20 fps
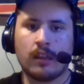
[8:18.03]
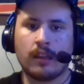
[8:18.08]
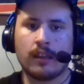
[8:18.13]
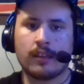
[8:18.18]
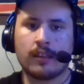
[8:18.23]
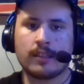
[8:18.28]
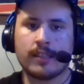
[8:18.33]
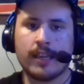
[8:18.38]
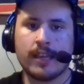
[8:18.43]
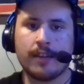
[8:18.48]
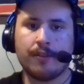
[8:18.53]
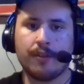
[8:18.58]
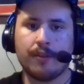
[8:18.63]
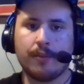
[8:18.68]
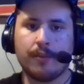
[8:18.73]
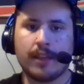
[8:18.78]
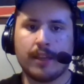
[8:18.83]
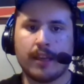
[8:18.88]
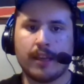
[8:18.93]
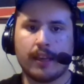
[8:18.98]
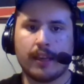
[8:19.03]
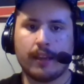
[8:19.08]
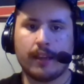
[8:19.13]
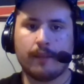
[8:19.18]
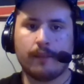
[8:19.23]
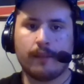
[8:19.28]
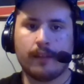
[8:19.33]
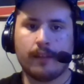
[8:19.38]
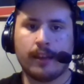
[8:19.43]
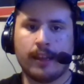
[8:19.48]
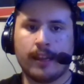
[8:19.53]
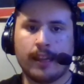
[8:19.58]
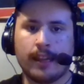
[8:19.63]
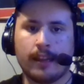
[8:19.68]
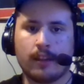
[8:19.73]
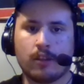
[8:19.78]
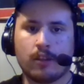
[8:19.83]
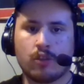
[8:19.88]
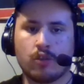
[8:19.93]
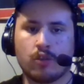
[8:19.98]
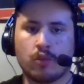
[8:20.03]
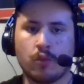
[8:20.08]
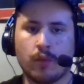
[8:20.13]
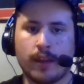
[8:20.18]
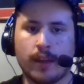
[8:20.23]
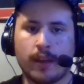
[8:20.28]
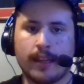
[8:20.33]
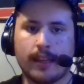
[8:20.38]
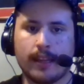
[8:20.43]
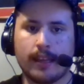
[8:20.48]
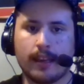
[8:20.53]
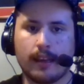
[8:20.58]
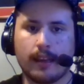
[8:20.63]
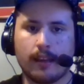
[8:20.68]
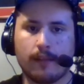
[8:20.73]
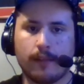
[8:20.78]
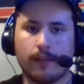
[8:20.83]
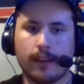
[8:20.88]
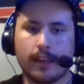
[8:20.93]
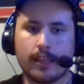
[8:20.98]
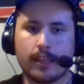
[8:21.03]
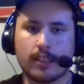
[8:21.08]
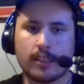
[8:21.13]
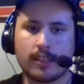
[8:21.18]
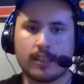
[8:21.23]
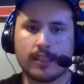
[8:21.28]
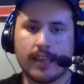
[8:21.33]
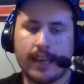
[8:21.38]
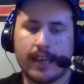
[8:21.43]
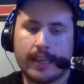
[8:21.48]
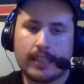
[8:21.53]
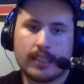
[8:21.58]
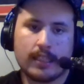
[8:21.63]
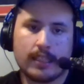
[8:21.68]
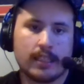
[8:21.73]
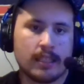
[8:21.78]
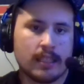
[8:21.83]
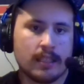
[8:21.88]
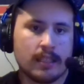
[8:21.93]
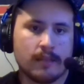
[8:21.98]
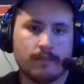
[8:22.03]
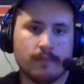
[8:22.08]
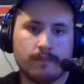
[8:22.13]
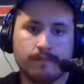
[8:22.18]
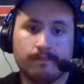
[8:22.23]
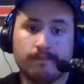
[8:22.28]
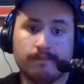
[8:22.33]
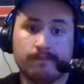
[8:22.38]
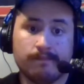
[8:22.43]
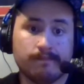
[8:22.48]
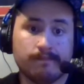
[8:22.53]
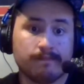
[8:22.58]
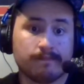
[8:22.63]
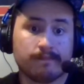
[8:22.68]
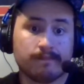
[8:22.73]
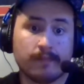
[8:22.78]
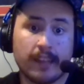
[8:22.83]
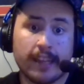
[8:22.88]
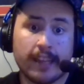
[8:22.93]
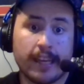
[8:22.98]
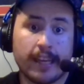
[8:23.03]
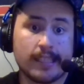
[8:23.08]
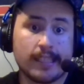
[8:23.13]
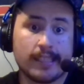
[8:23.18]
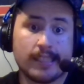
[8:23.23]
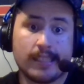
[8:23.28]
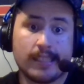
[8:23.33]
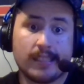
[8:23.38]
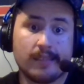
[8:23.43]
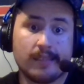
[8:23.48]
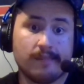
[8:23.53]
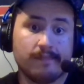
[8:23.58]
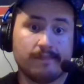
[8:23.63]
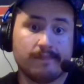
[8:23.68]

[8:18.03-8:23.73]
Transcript: Sadly, we didn't get a true ending. Like it just ends, I guess.